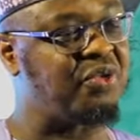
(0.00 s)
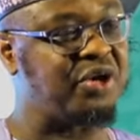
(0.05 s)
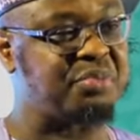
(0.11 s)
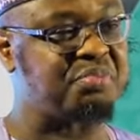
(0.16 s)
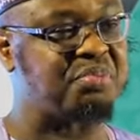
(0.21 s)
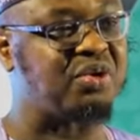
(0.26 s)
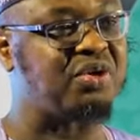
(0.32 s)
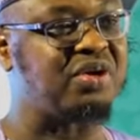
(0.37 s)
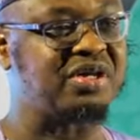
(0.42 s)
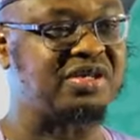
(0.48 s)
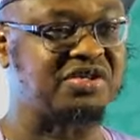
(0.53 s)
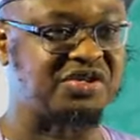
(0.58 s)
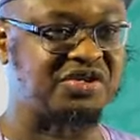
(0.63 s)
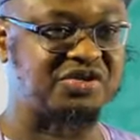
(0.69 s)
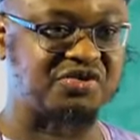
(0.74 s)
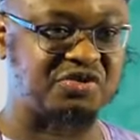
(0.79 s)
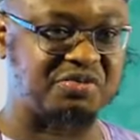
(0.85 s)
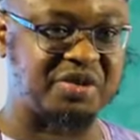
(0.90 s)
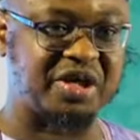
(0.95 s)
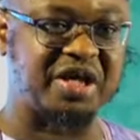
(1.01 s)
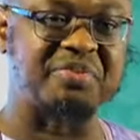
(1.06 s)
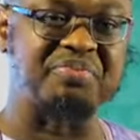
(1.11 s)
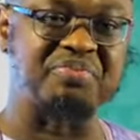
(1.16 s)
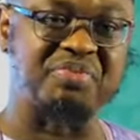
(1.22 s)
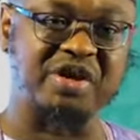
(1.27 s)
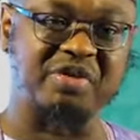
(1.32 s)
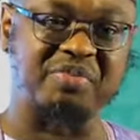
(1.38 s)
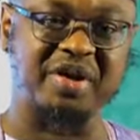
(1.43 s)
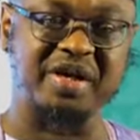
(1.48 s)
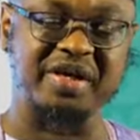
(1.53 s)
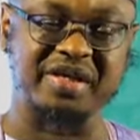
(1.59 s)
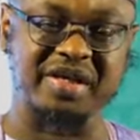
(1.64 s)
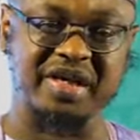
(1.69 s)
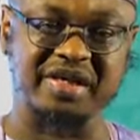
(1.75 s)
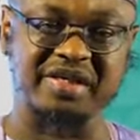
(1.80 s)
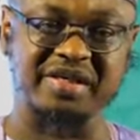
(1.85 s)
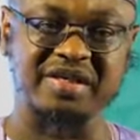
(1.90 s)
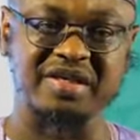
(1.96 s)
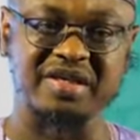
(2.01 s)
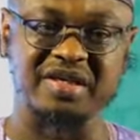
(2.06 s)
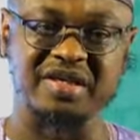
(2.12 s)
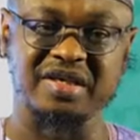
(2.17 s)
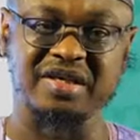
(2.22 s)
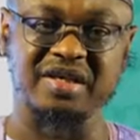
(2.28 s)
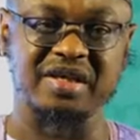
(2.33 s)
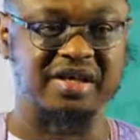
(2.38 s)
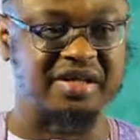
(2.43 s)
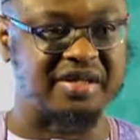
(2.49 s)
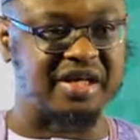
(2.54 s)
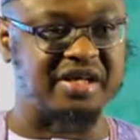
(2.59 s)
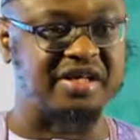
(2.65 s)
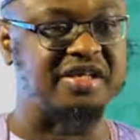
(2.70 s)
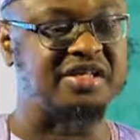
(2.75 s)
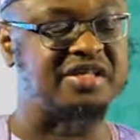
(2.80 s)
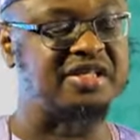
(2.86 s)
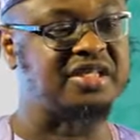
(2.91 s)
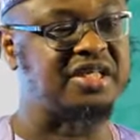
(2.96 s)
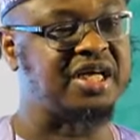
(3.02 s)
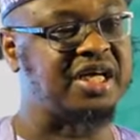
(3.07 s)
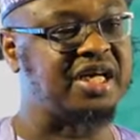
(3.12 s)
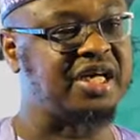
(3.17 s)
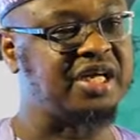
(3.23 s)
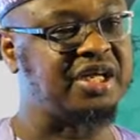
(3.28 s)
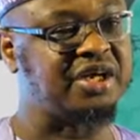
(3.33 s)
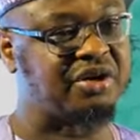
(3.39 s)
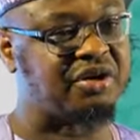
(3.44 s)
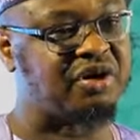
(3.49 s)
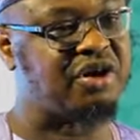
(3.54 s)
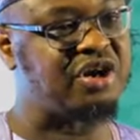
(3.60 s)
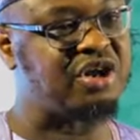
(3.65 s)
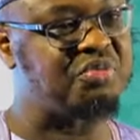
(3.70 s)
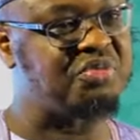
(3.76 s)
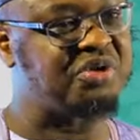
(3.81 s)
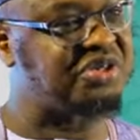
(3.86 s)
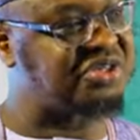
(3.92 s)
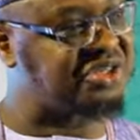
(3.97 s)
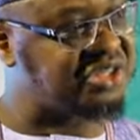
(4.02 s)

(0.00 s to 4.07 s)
with policies to be implemented in the digital economy